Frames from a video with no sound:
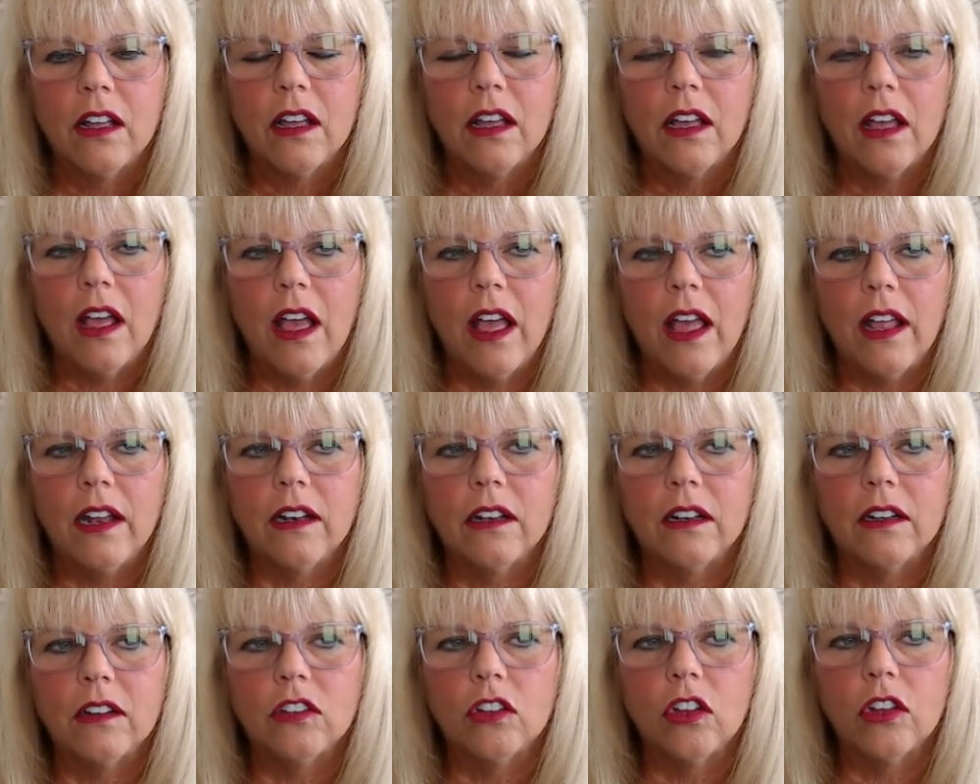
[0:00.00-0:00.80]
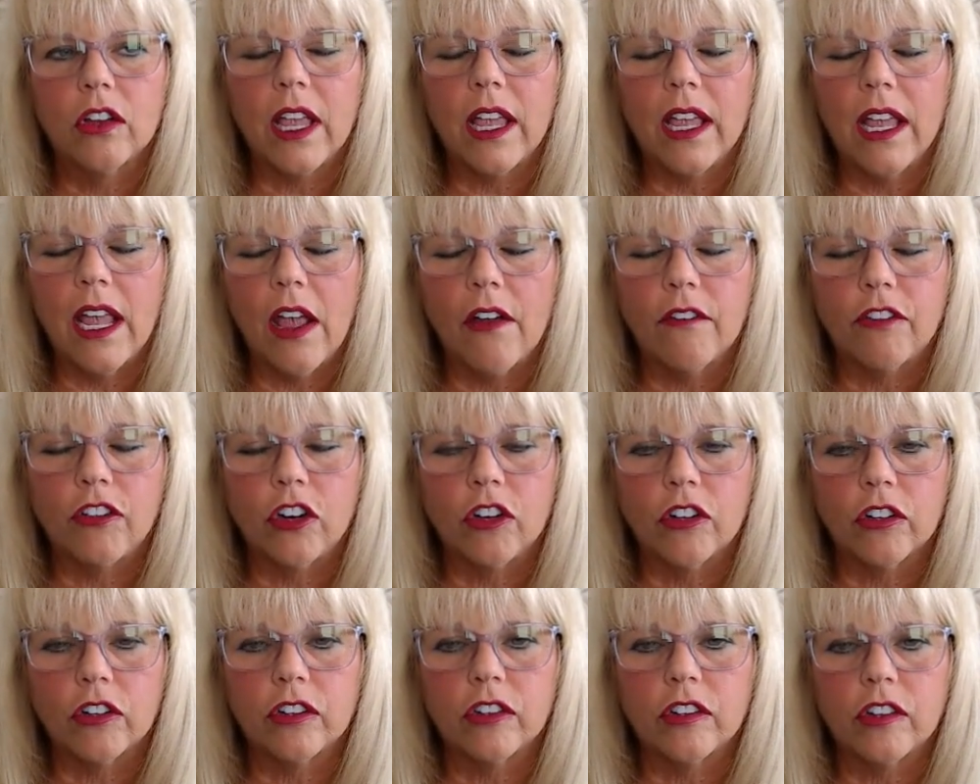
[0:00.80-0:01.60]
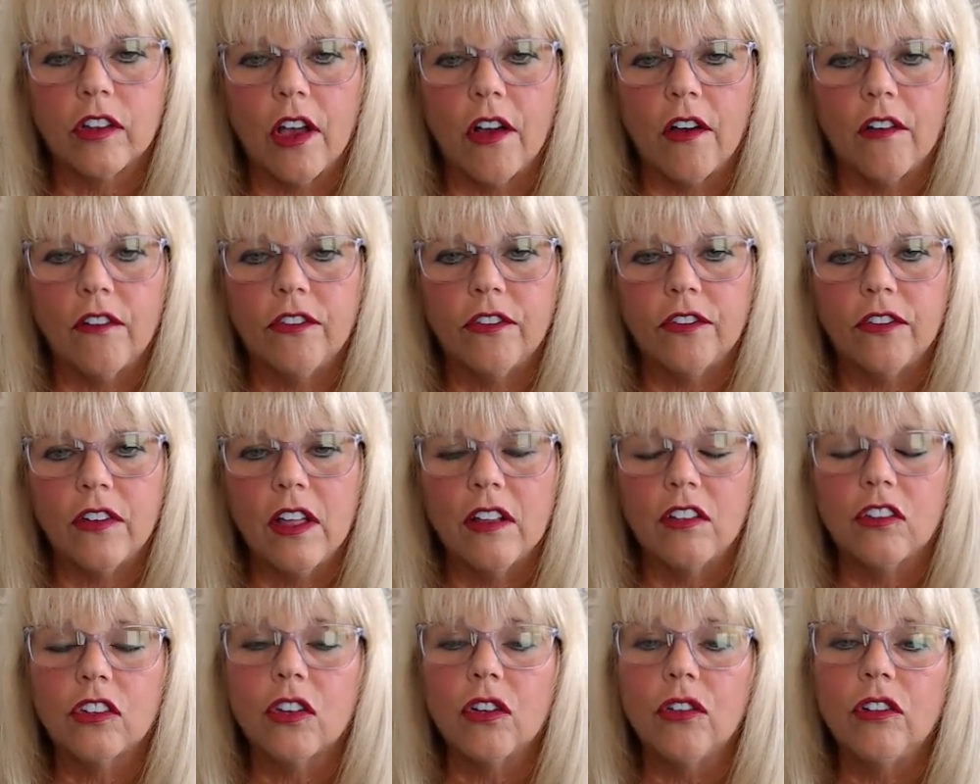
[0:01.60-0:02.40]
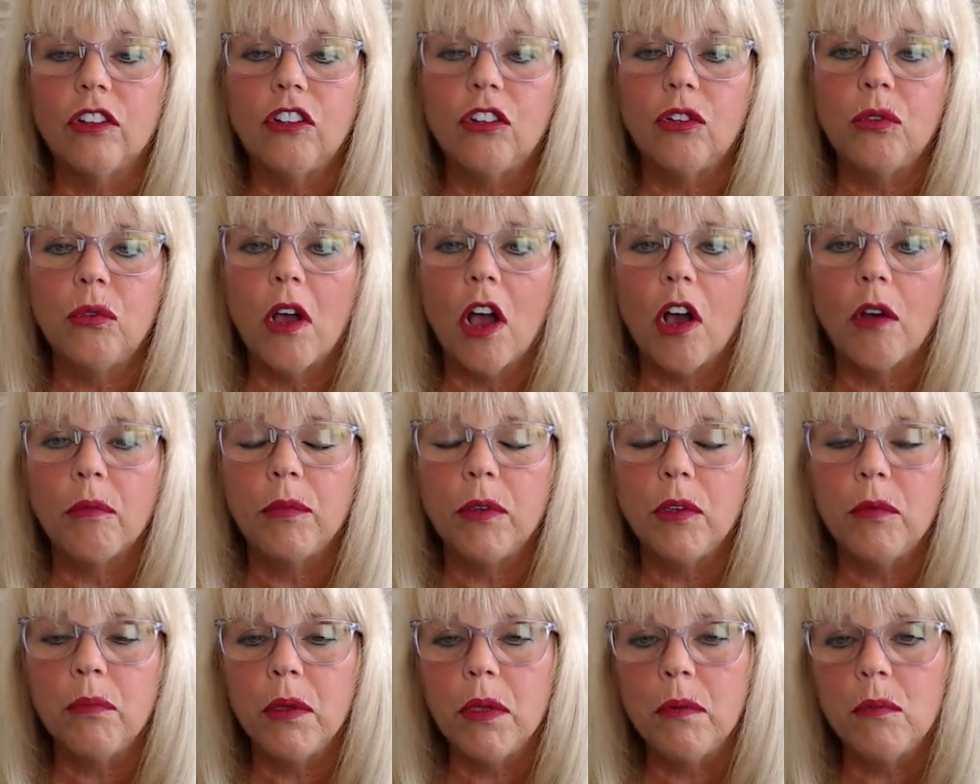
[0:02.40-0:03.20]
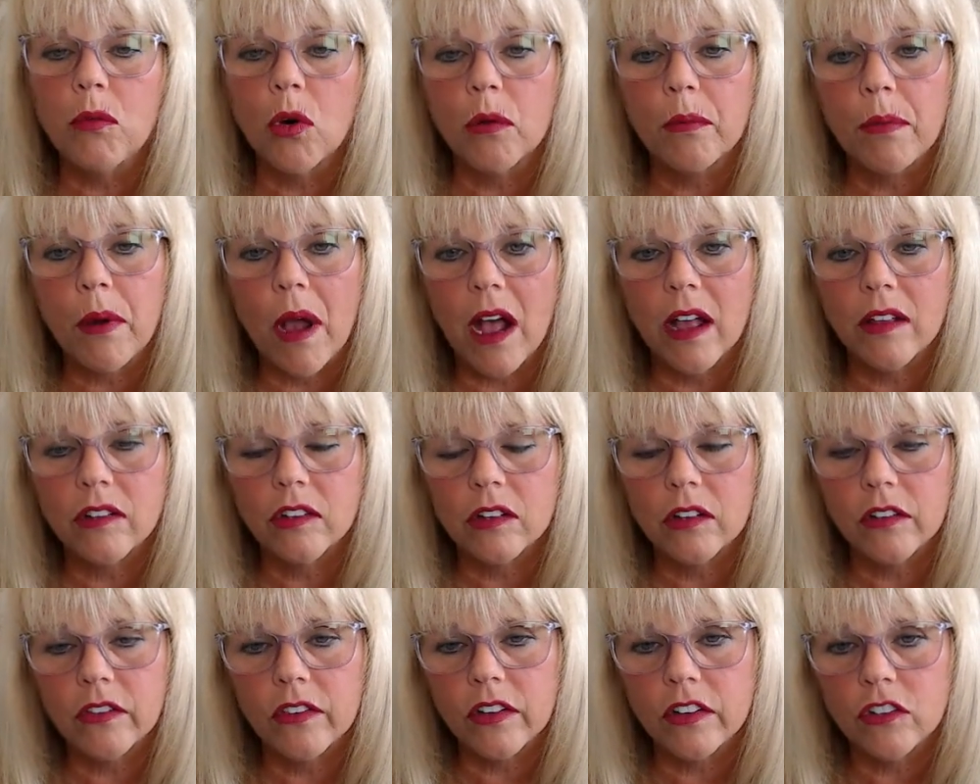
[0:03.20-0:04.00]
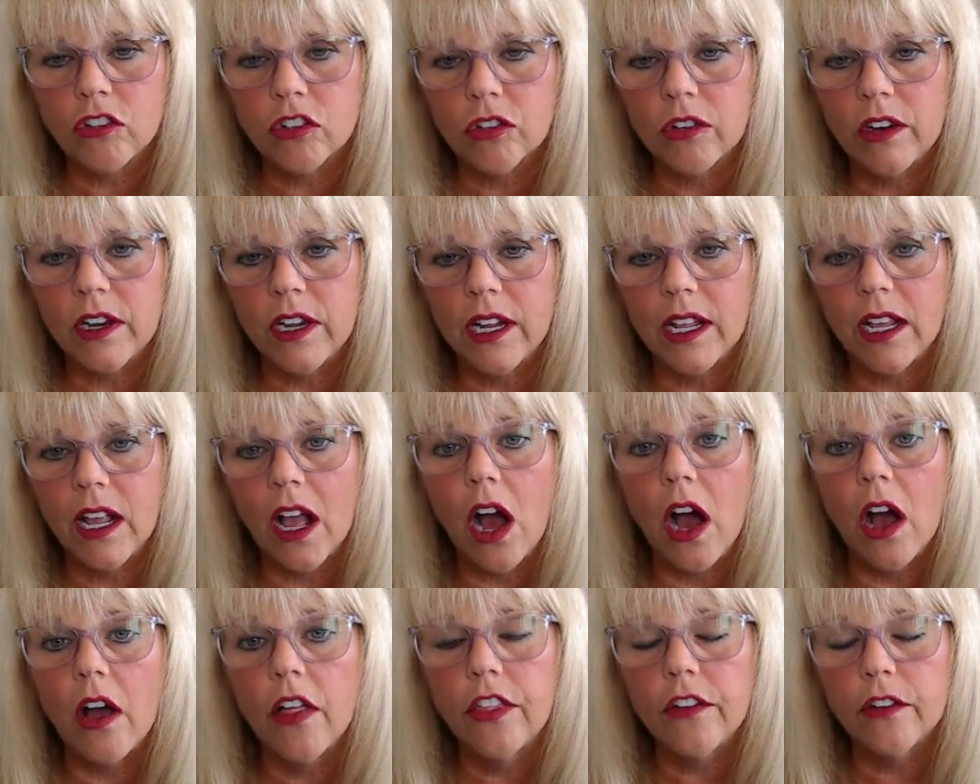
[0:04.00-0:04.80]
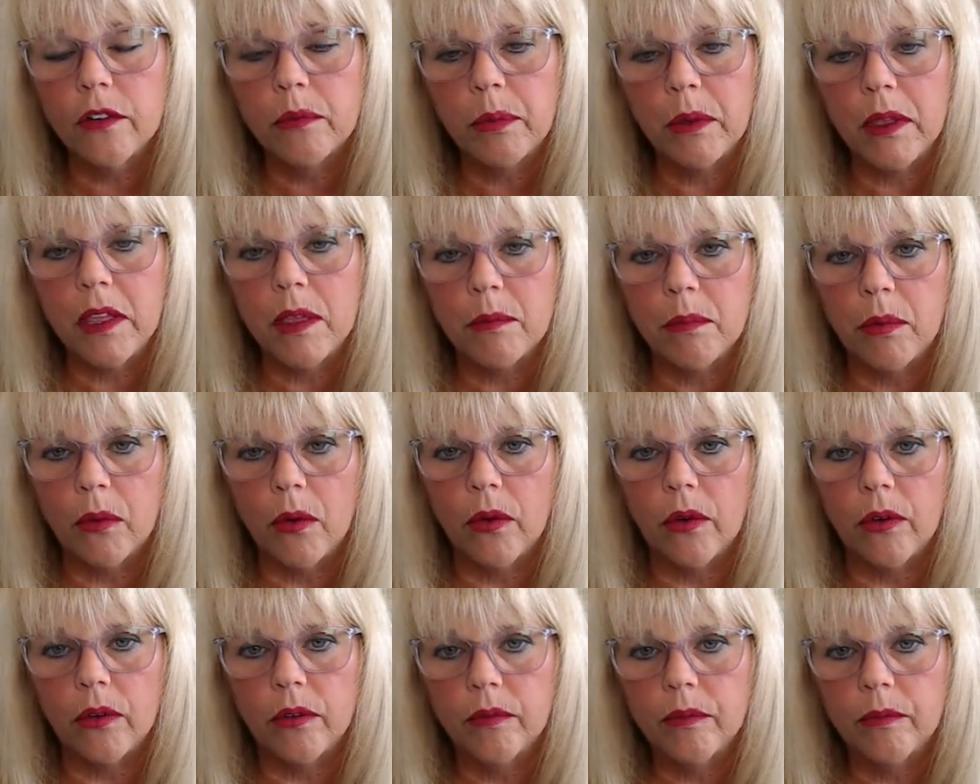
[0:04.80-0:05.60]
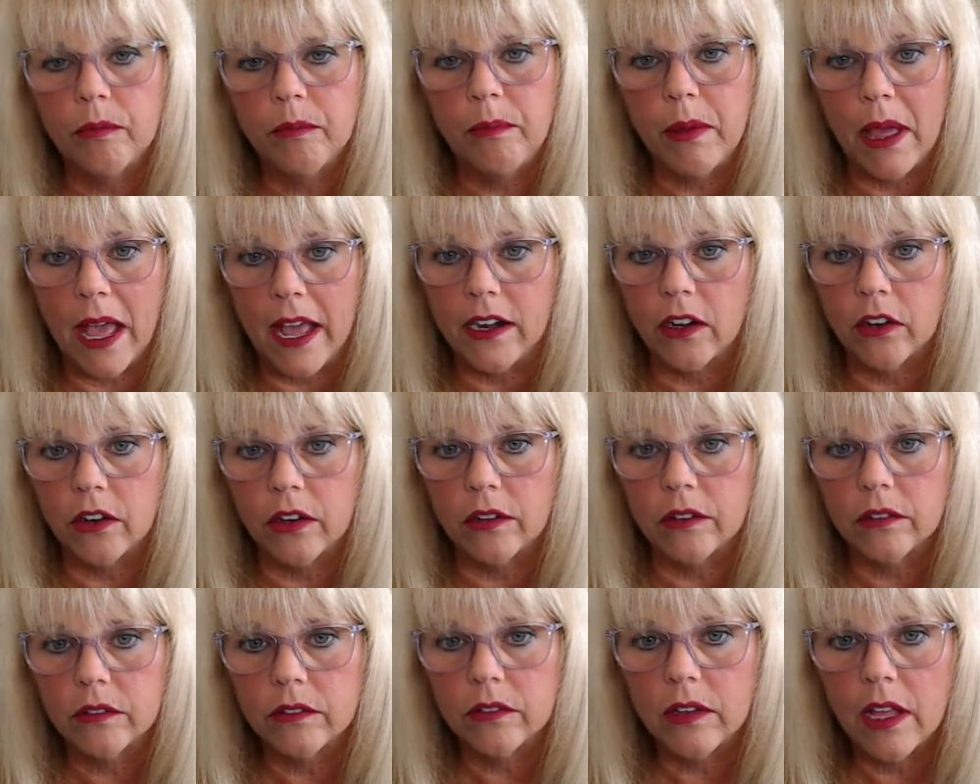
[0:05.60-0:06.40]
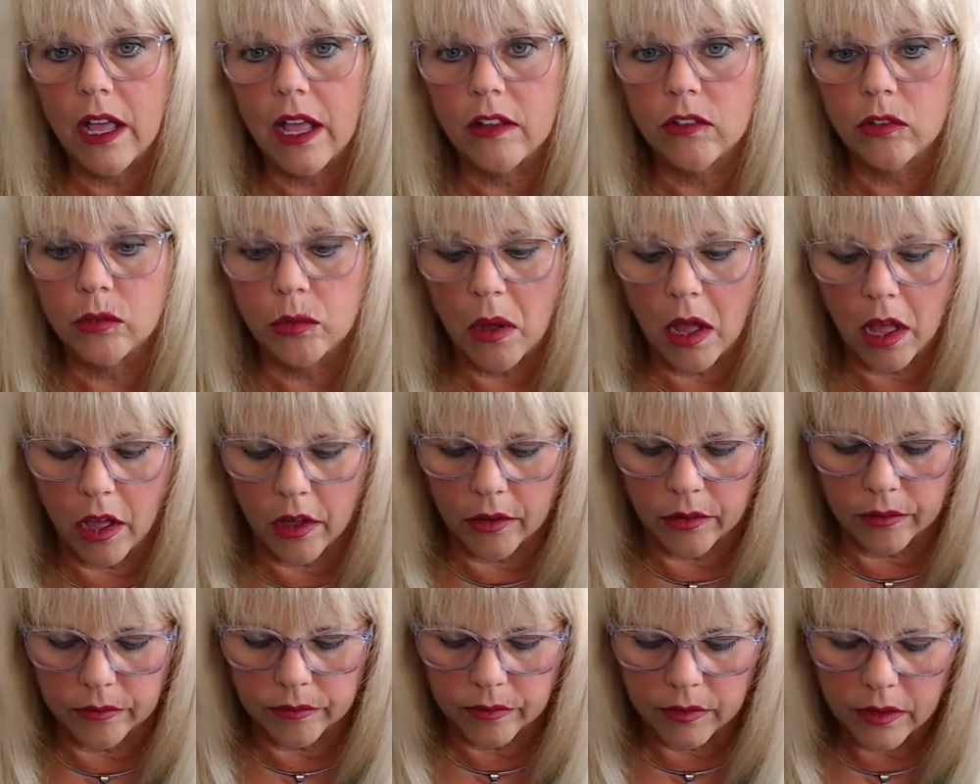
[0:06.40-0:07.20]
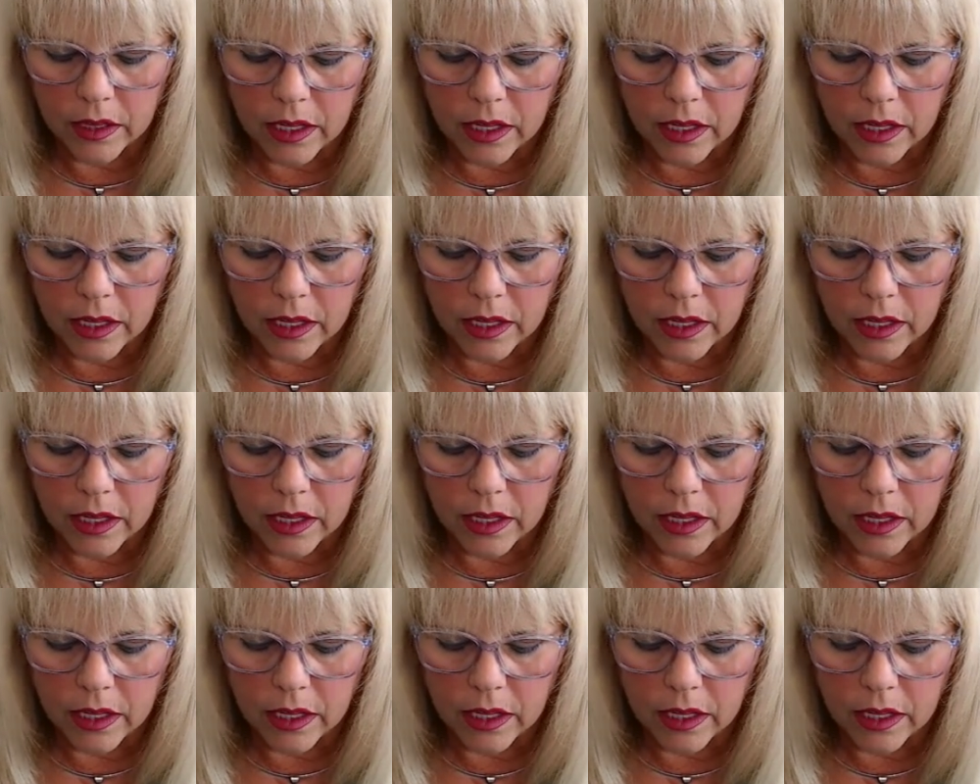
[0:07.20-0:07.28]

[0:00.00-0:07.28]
and looking after yourself, it's going to help you be more positive in treating other people better as well.